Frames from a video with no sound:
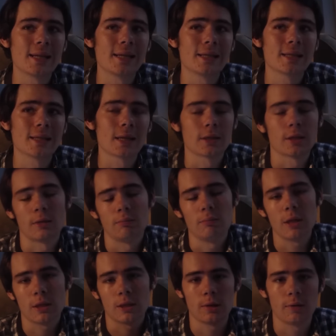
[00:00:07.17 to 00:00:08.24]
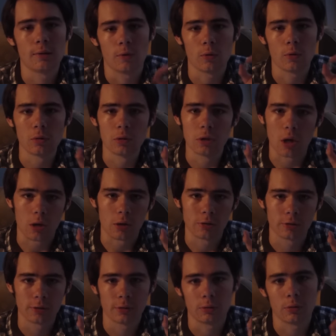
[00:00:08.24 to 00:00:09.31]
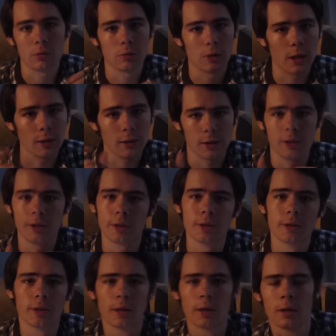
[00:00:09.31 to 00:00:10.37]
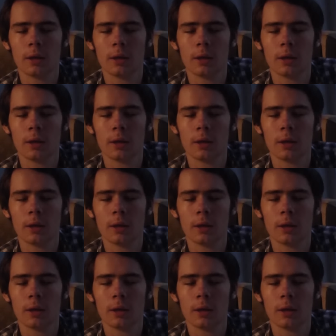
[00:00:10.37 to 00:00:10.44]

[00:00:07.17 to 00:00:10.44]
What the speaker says: is a sort of mixture of all Norse, all English,